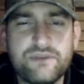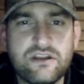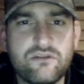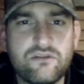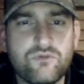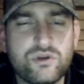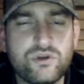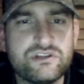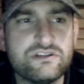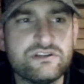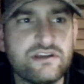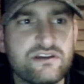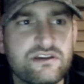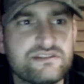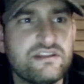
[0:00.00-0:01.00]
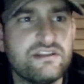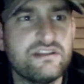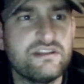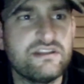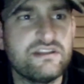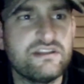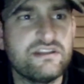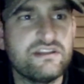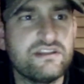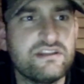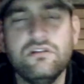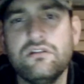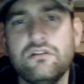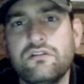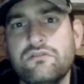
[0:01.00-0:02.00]
Wichita State, you
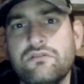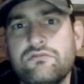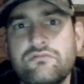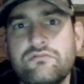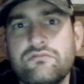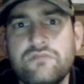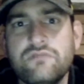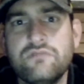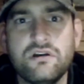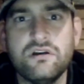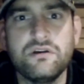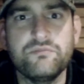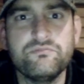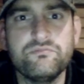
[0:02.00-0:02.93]
know, um,